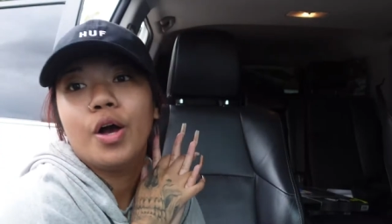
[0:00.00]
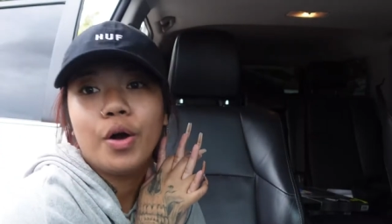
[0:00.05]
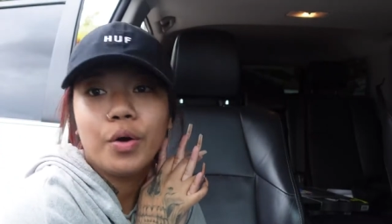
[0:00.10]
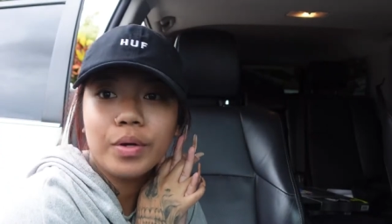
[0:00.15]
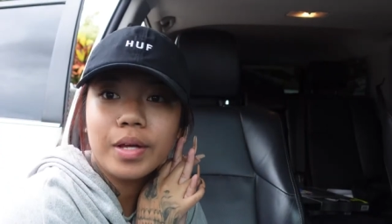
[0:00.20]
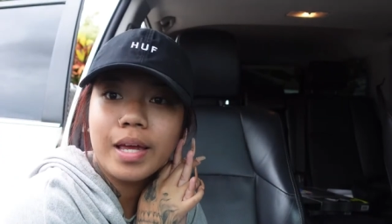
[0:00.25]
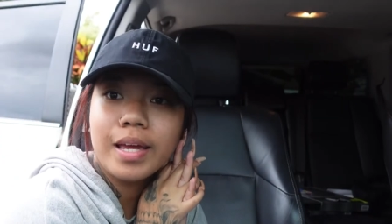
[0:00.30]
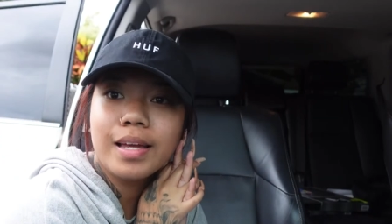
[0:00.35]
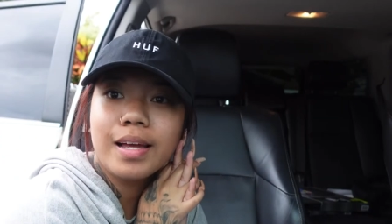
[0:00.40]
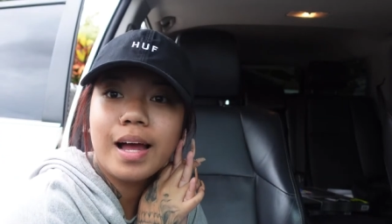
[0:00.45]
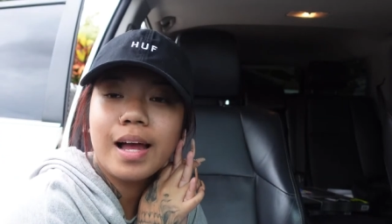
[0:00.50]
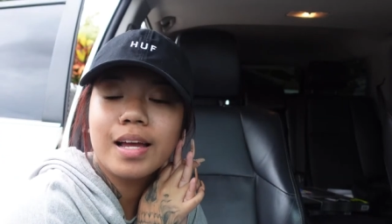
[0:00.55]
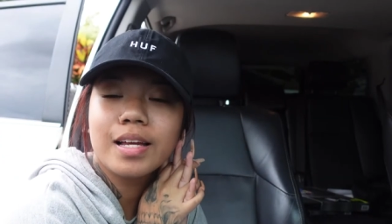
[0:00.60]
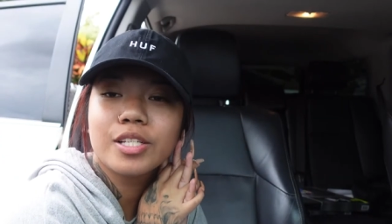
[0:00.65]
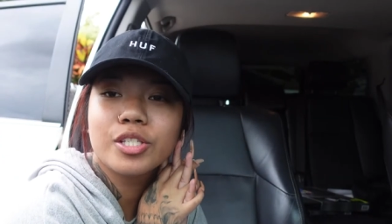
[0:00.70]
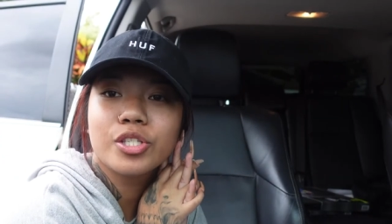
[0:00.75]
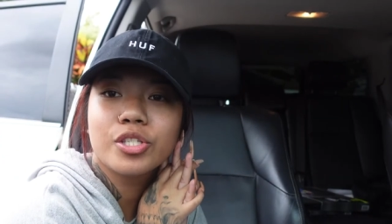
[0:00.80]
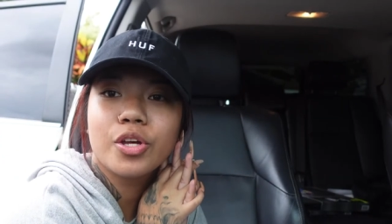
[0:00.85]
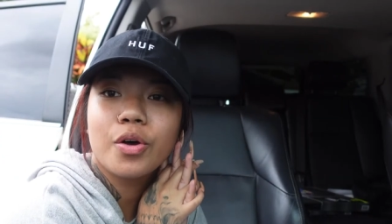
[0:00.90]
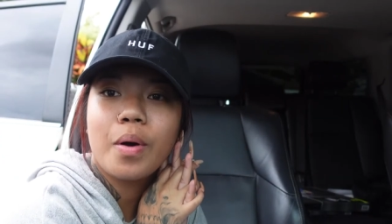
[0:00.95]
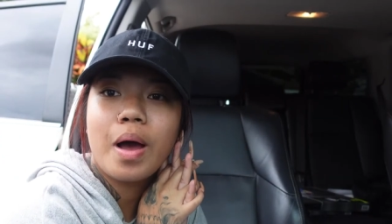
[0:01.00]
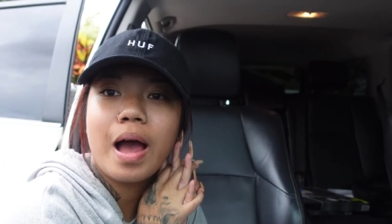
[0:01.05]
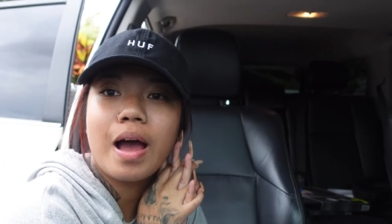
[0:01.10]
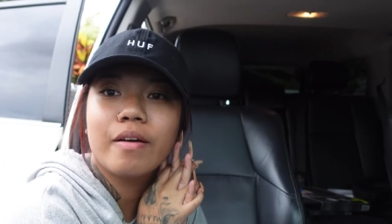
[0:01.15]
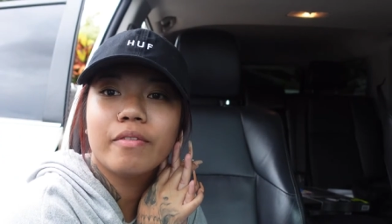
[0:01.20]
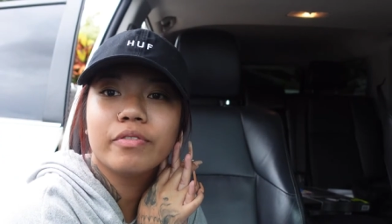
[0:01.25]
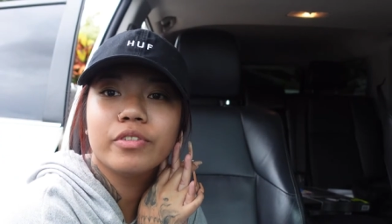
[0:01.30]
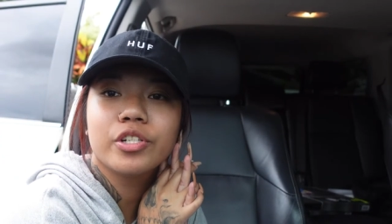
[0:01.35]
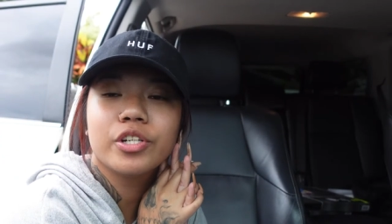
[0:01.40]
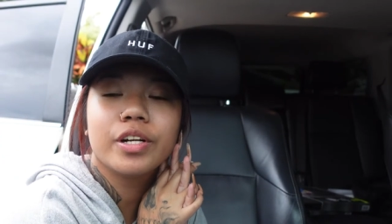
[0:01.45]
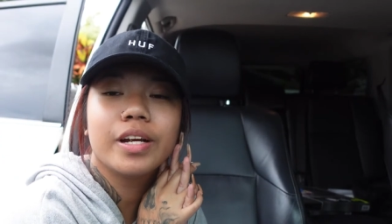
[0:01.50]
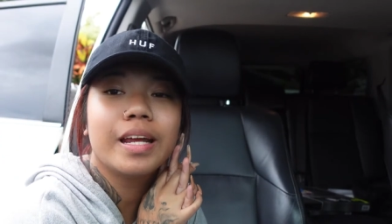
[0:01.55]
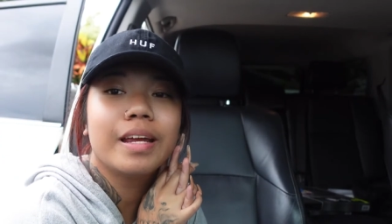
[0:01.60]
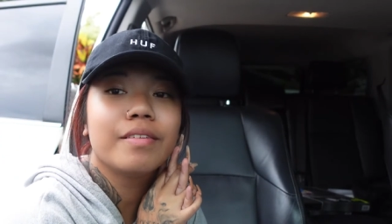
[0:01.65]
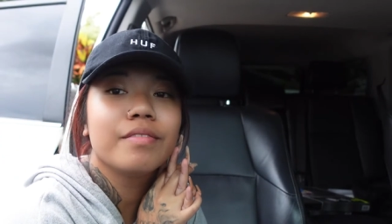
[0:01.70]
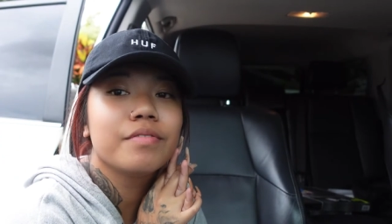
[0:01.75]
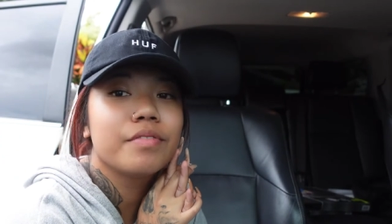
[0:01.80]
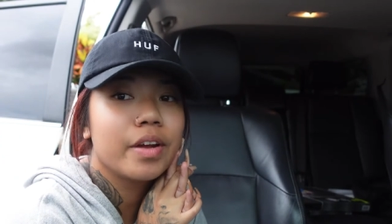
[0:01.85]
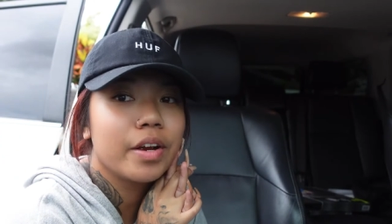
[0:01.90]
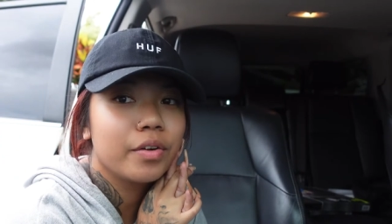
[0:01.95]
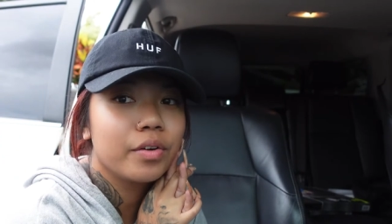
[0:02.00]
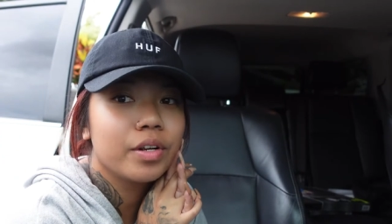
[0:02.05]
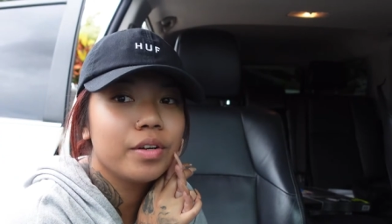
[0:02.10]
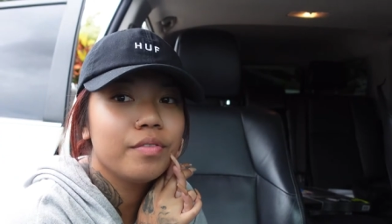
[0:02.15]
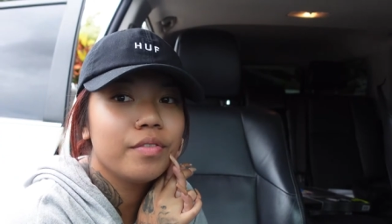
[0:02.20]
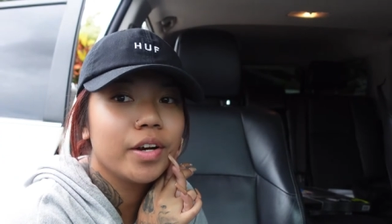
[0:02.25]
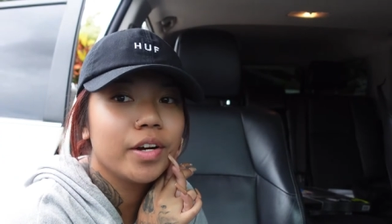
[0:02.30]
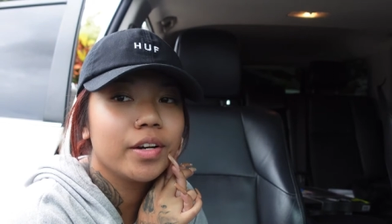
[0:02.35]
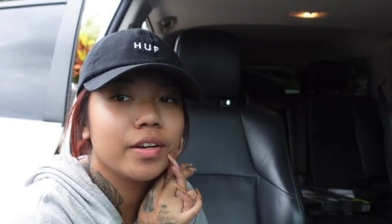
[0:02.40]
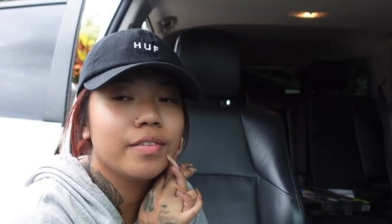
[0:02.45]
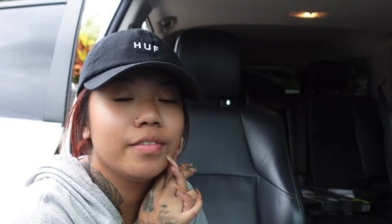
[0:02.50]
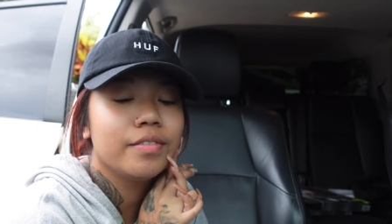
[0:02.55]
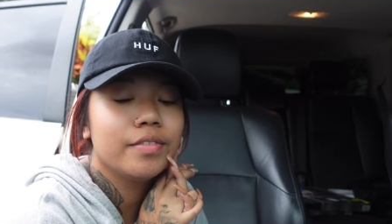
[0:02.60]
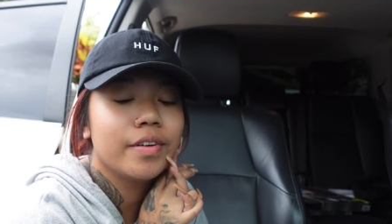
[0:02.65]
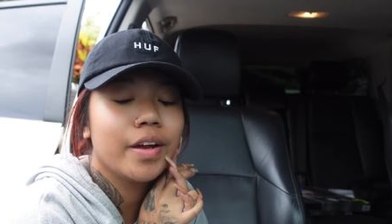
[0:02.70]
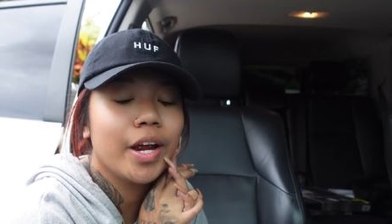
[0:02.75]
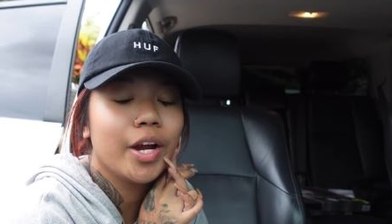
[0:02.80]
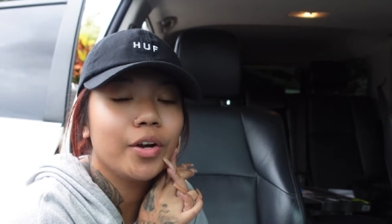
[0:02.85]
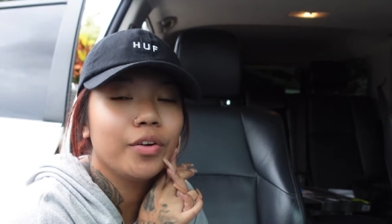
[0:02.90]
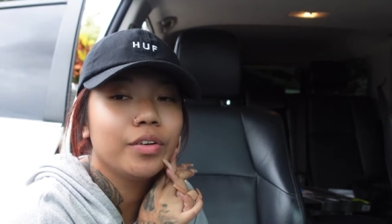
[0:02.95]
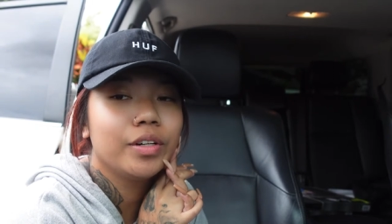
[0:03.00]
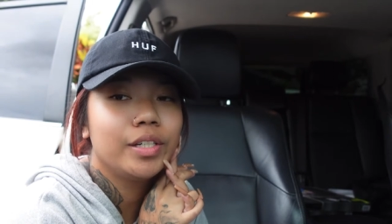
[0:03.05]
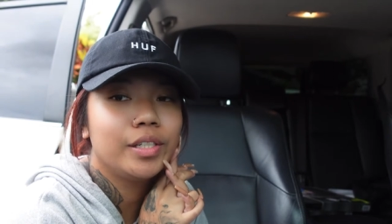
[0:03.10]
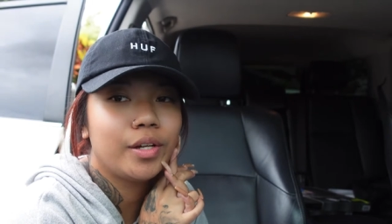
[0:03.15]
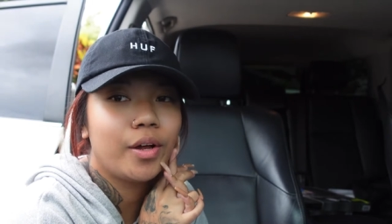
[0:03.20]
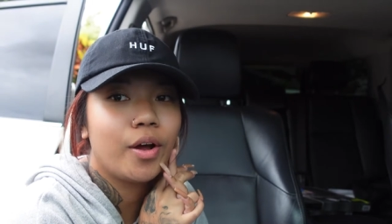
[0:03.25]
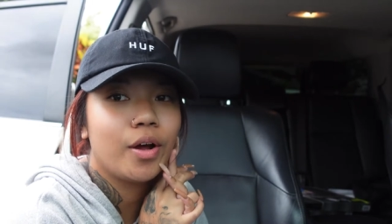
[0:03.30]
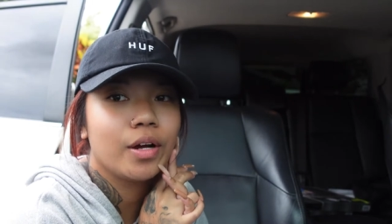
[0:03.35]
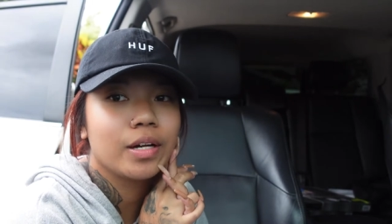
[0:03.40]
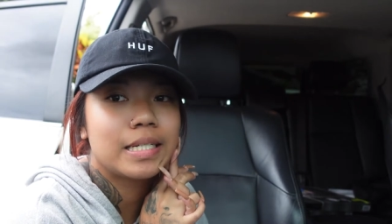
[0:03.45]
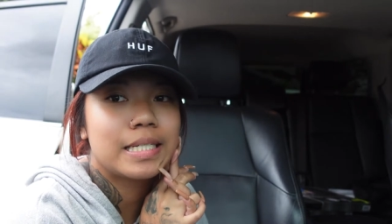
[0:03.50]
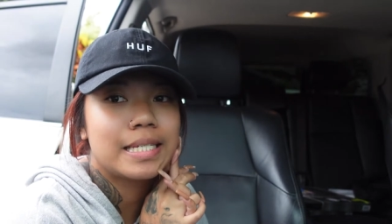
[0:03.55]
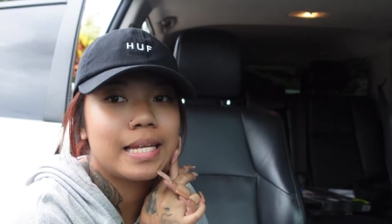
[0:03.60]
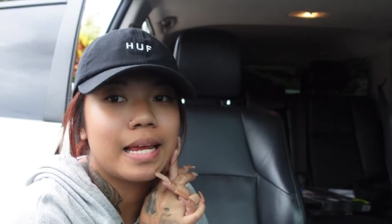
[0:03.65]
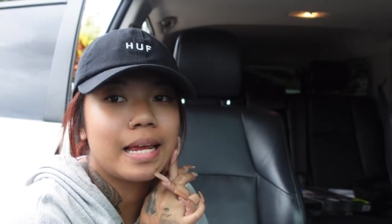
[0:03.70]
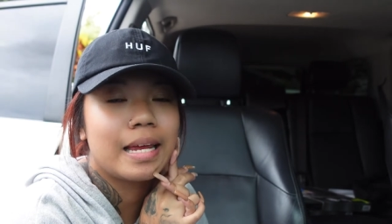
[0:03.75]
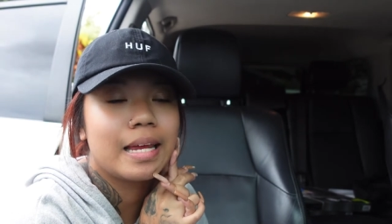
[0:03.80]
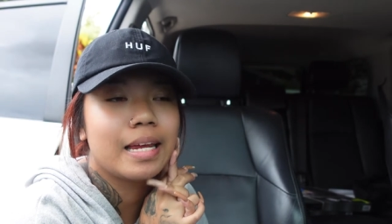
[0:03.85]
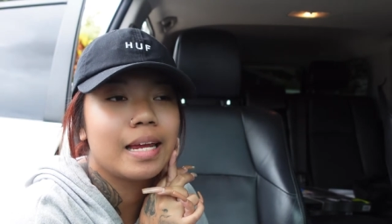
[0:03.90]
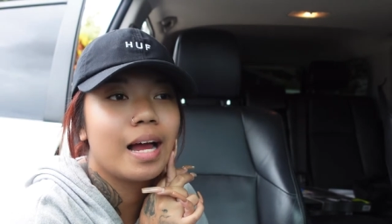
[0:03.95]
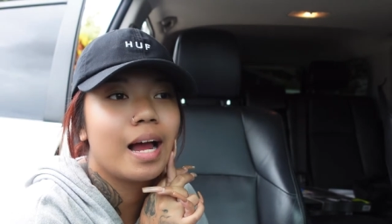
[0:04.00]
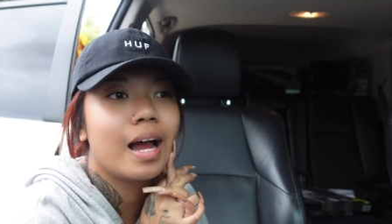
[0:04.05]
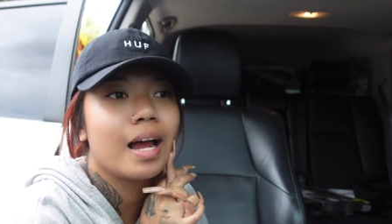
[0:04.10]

Okay guys, so after a very very very long day,